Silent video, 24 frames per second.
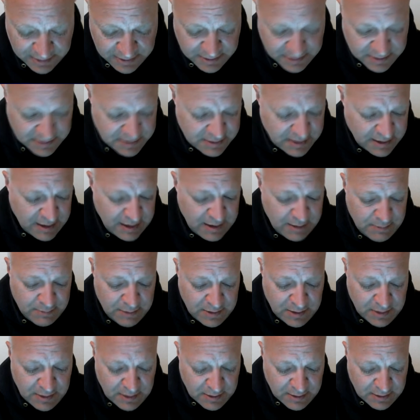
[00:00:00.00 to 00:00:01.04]
this game,
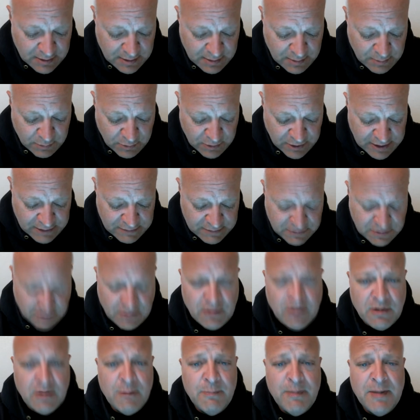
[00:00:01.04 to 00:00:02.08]
the Braves
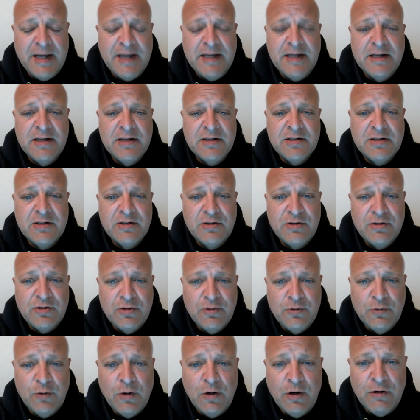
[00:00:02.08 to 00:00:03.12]
are a minus
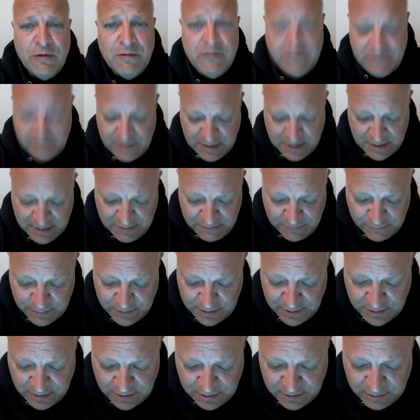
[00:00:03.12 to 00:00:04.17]
205 with
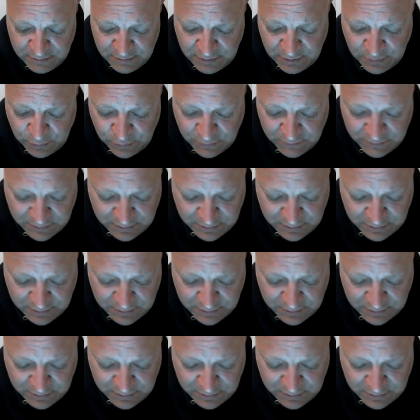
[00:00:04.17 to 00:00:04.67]
an under and over